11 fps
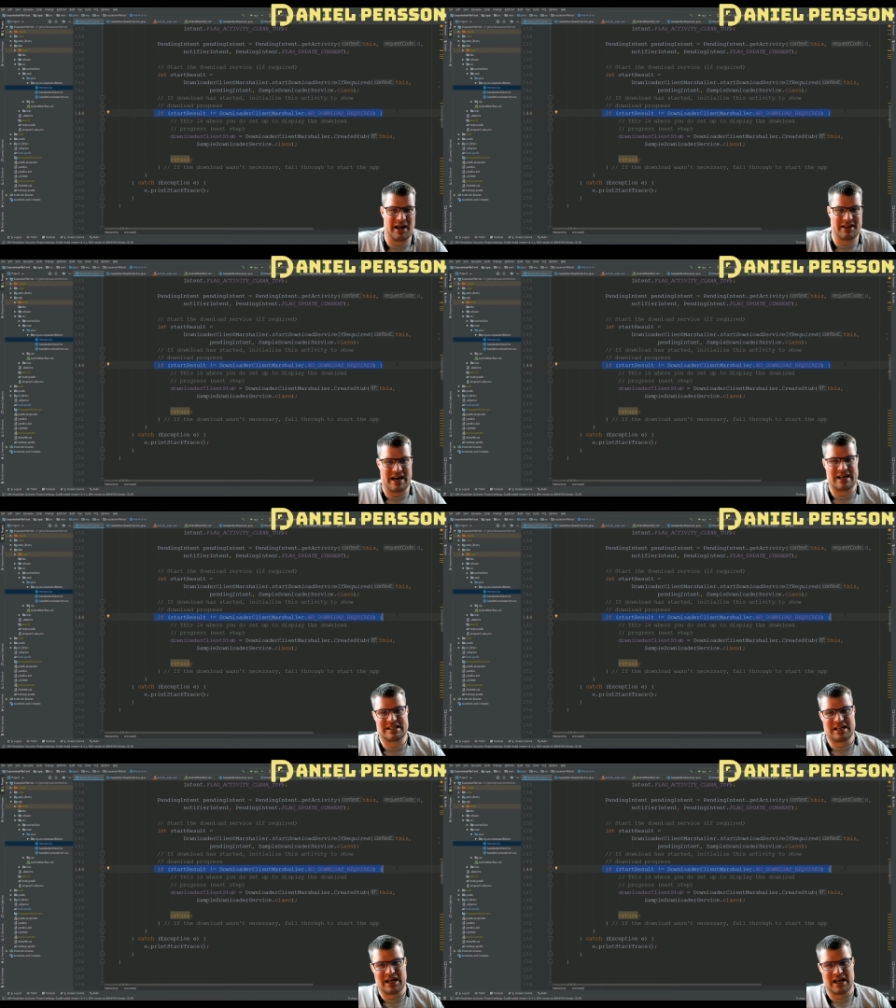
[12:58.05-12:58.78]

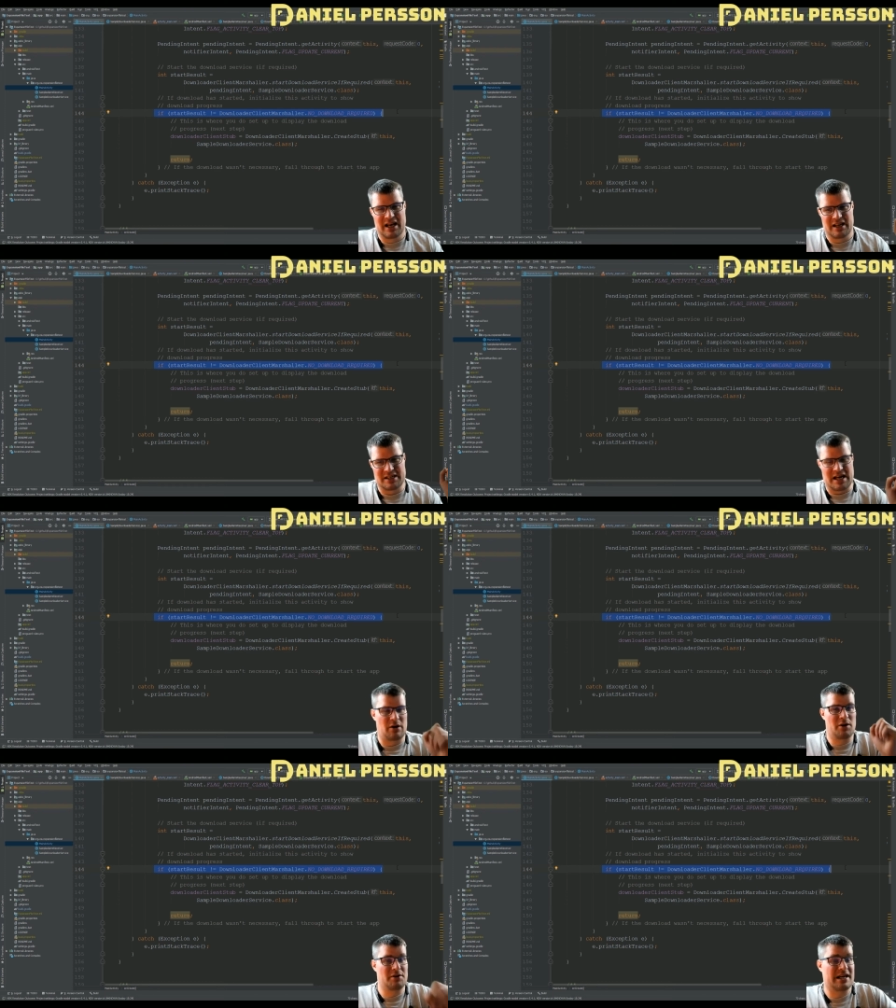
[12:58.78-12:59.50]
that
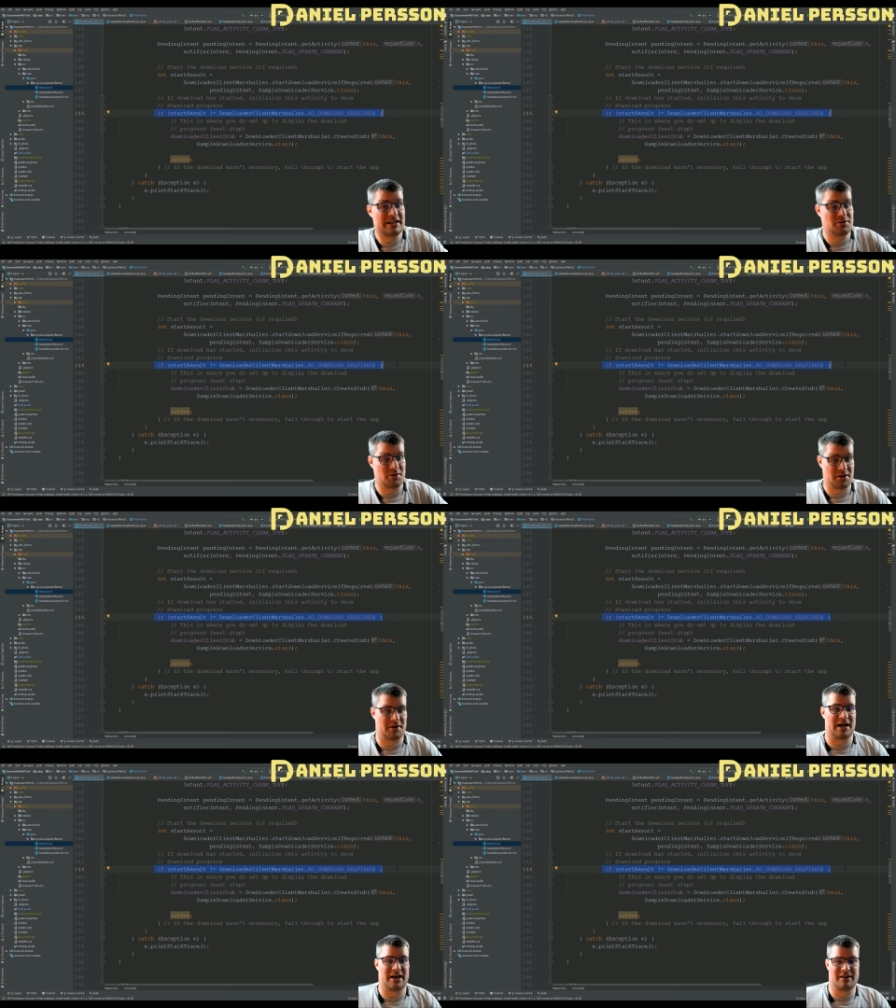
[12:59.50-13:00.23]
download is
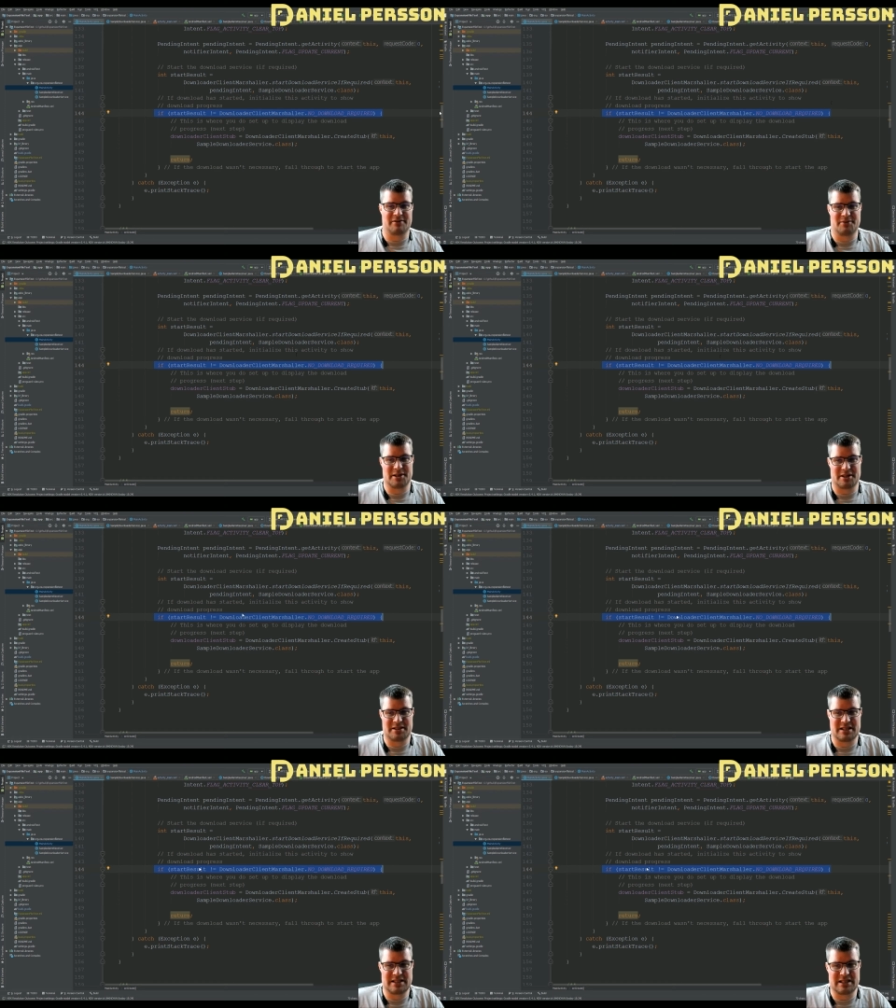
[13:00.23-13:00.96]
required because
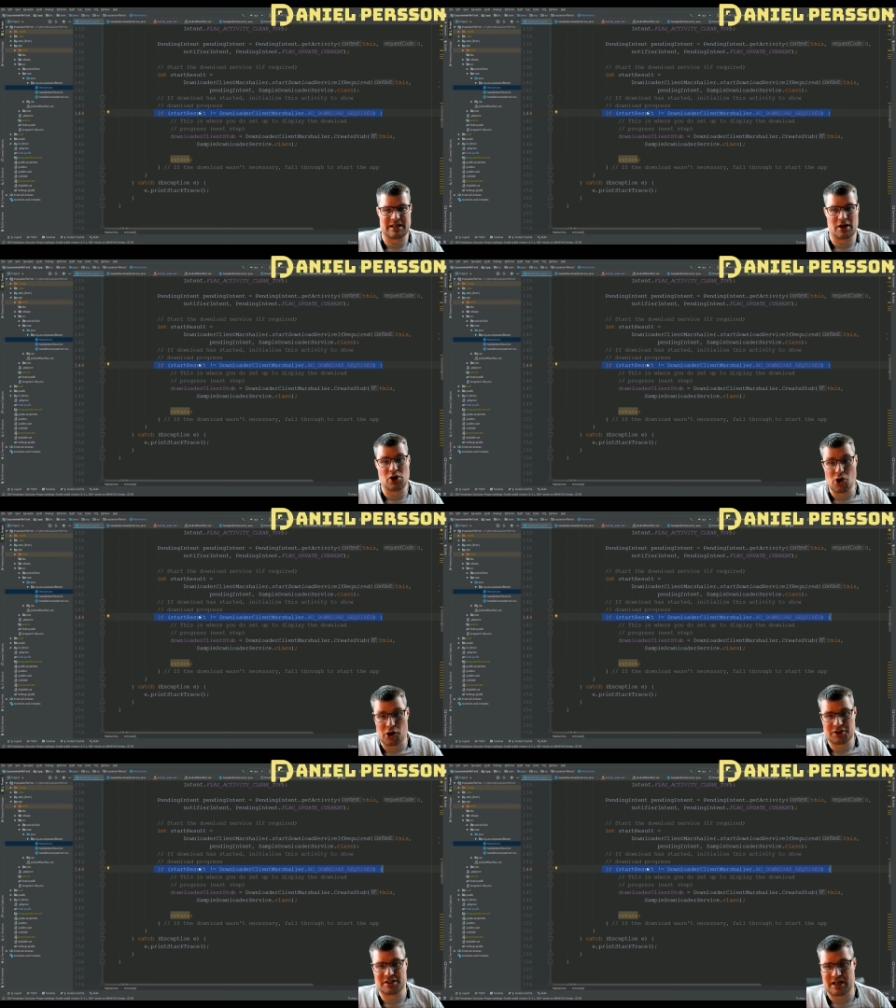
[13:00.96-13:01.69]
this is
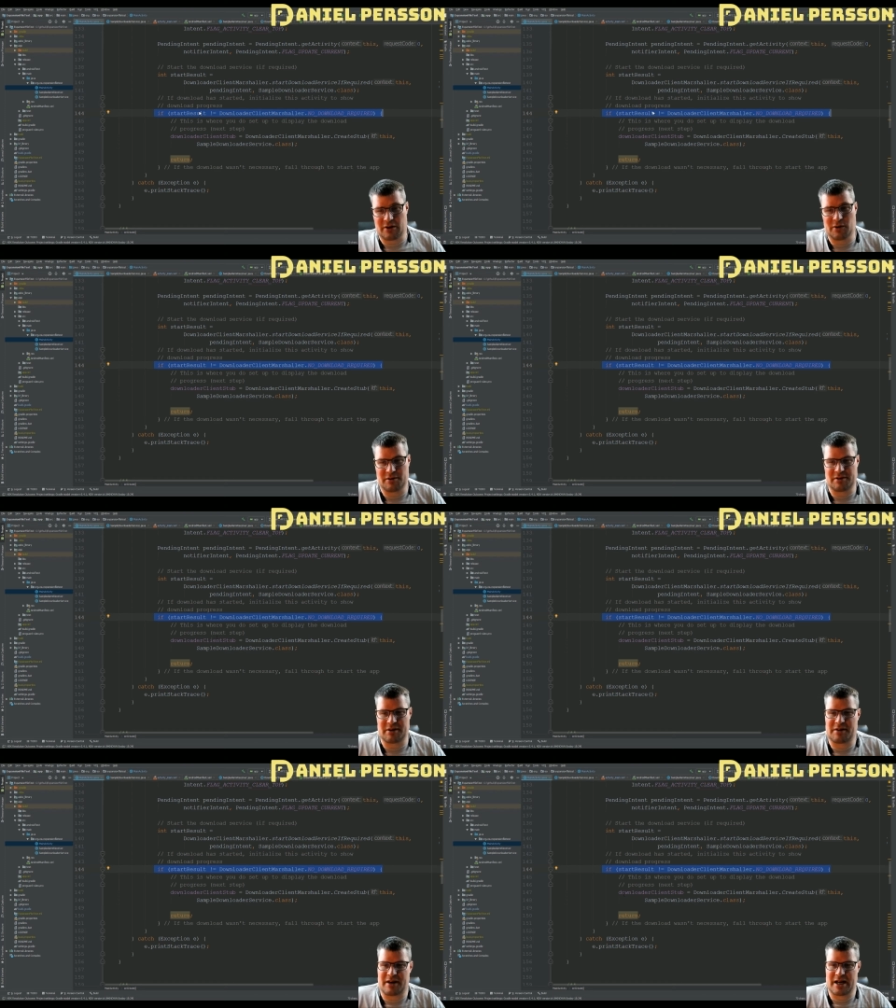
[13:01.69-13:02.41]
not download
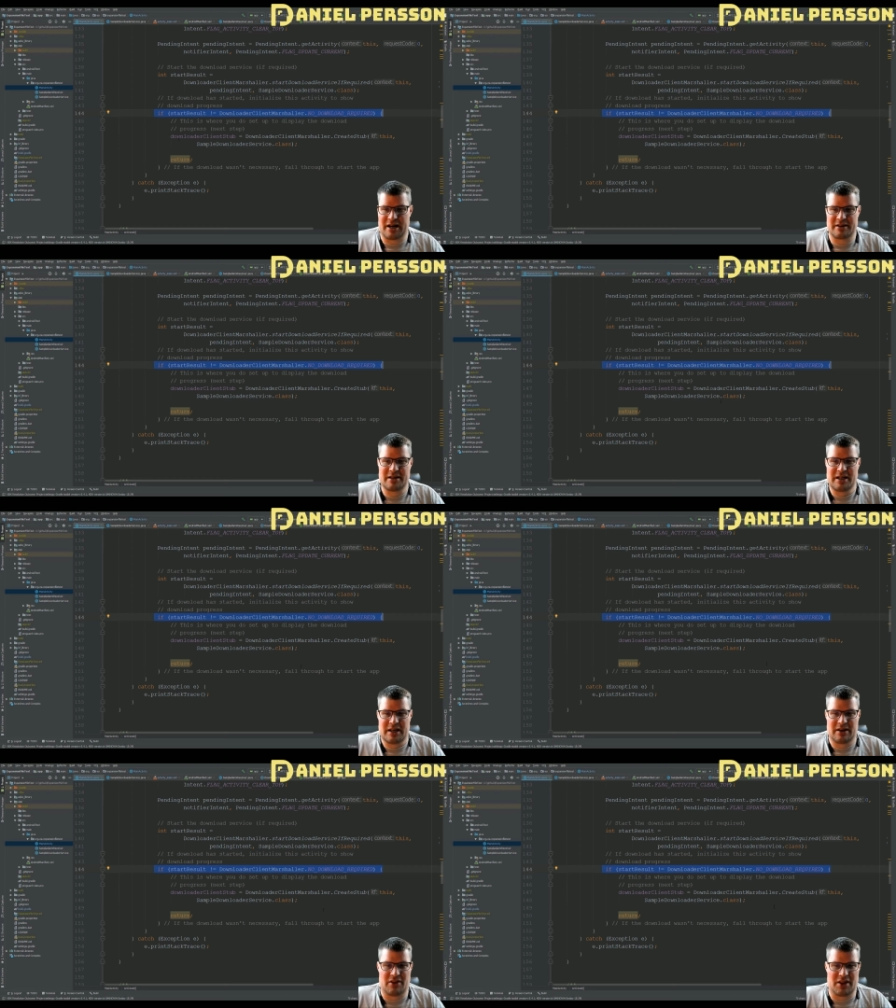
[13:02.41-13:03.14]
required,
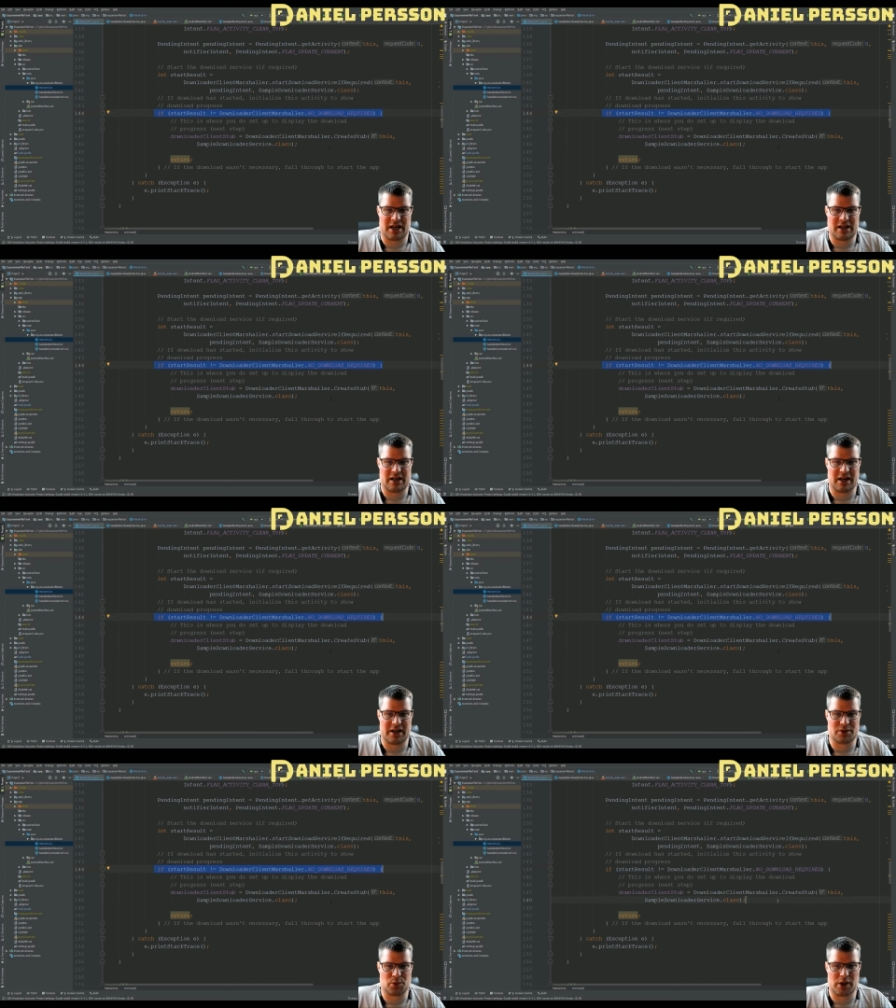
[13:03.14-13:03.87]
then
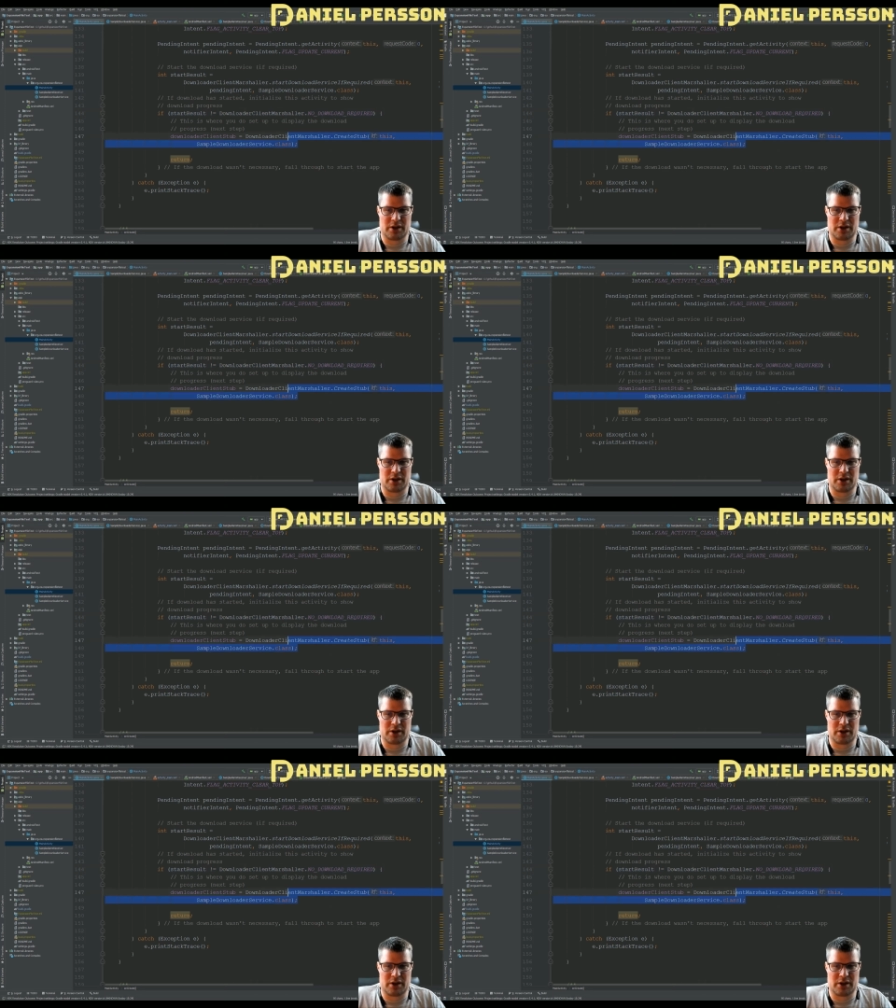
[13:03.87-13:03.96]
it will